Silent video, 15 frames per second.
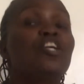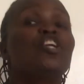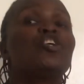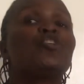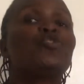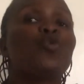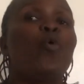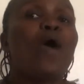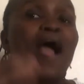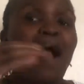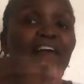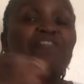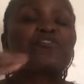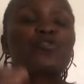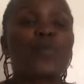You
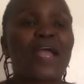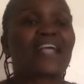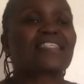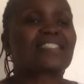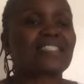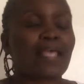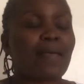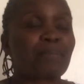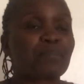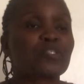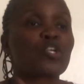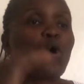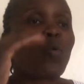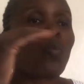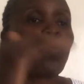have to accept
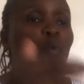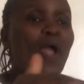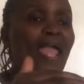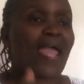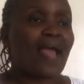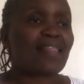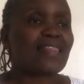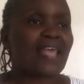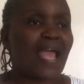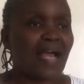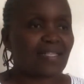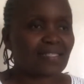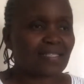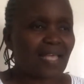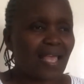where the
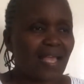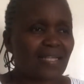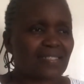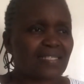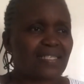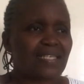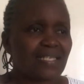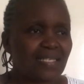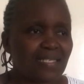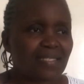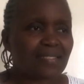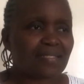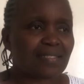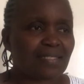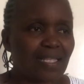anxiety
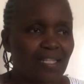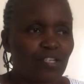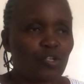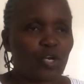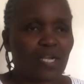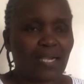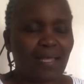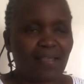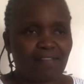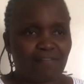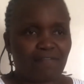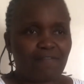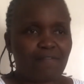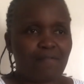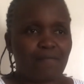is in your life.
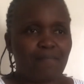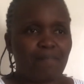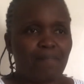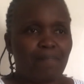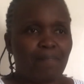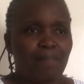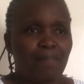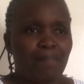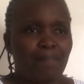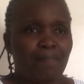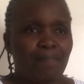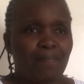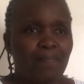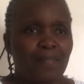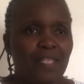
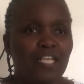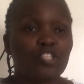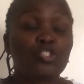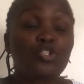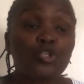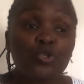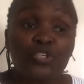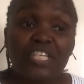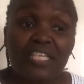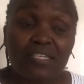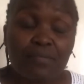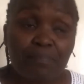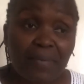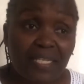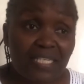Do you
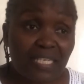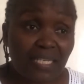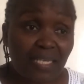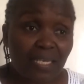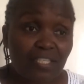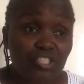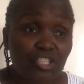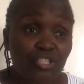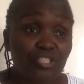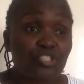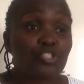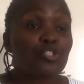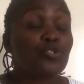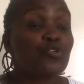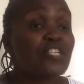need medication?
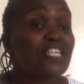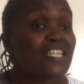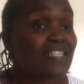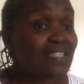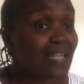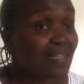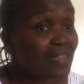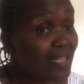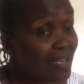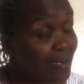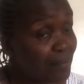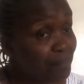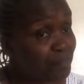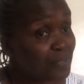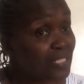Do you need a
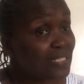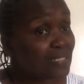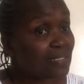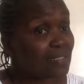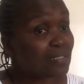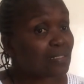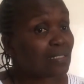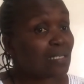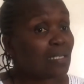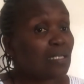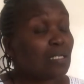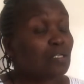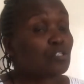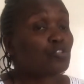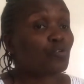therapist,
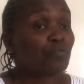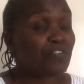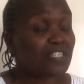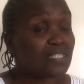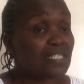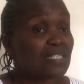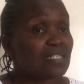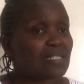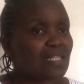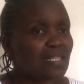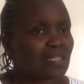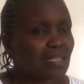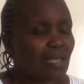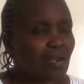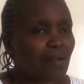to visit the
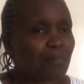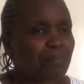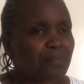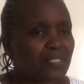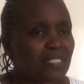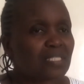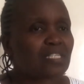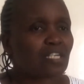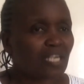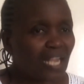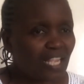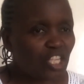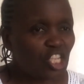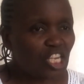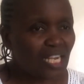therapist
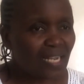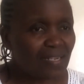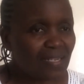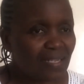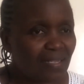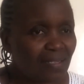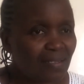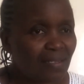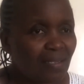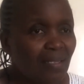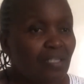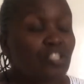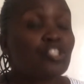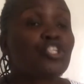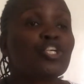regularly?
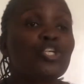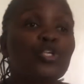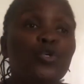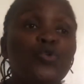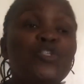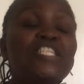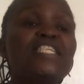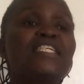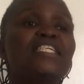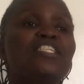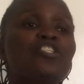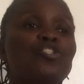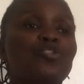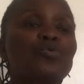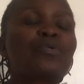Do you
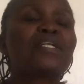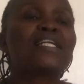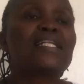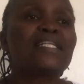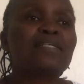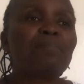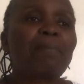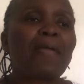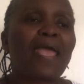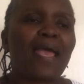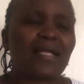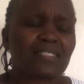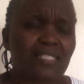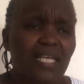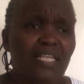need to really pay
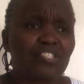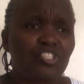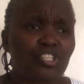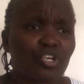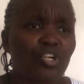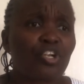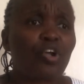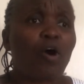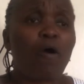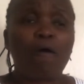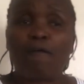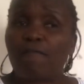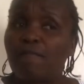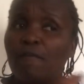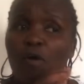attention
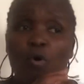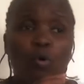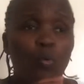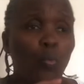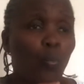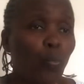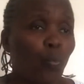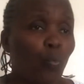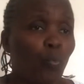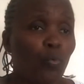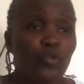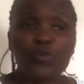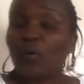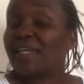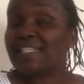of
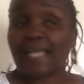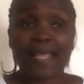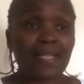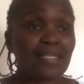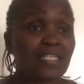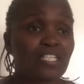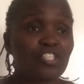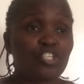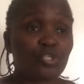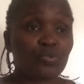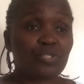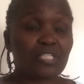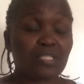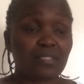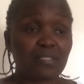your daily
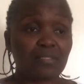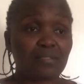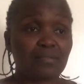duties?